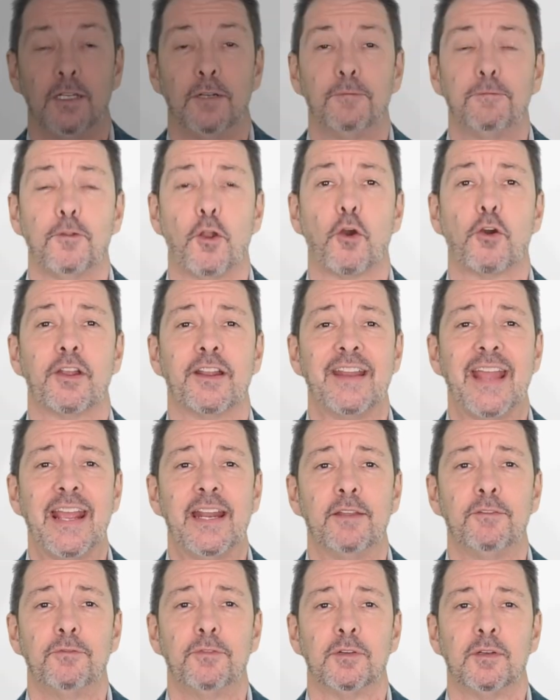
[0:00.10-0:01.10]
Florida
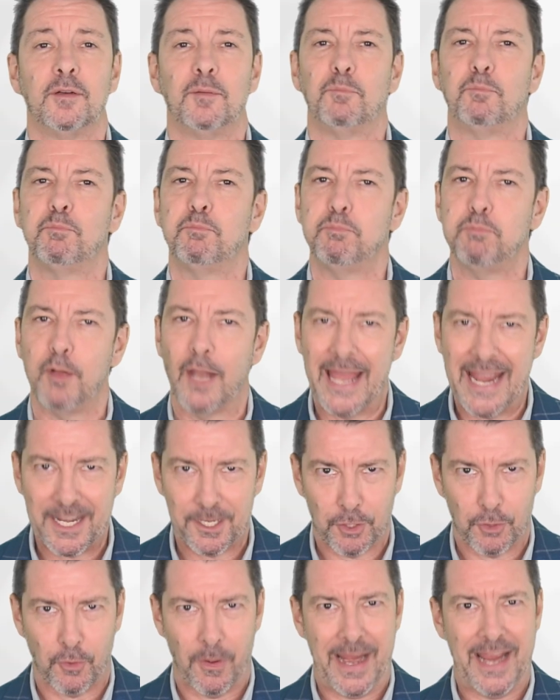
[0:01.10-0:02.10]
native,
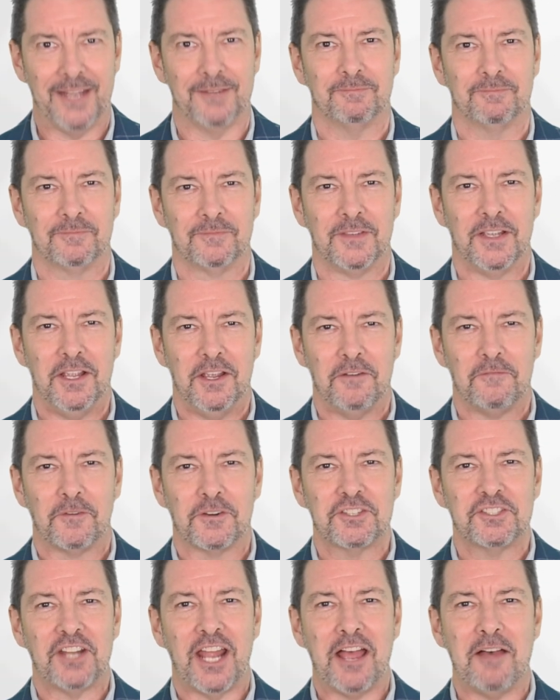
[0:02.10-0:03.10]
Plant Grant.
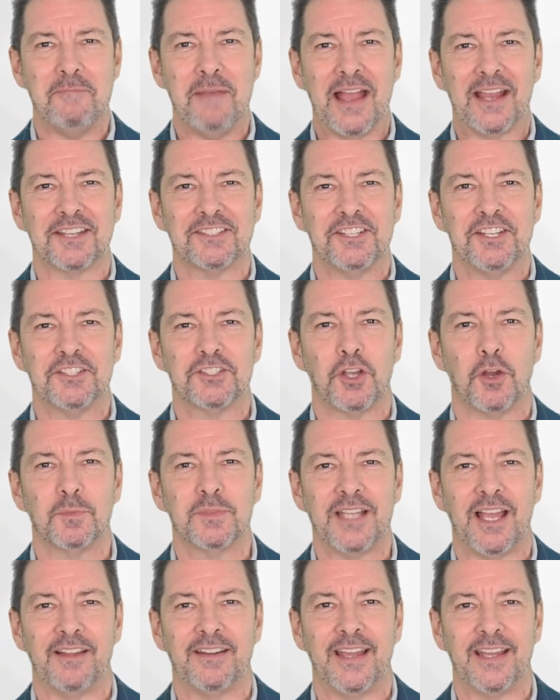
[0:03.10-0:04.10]
For Style Magazine's
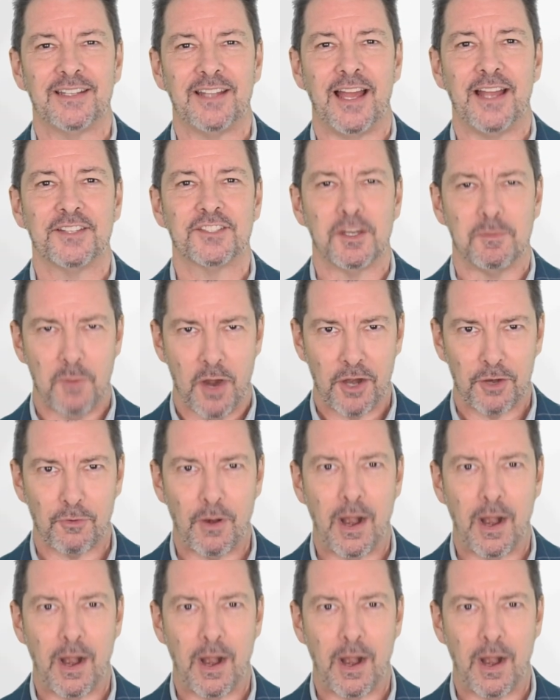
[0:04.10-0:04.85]
Hometown Headlines, I'm Mark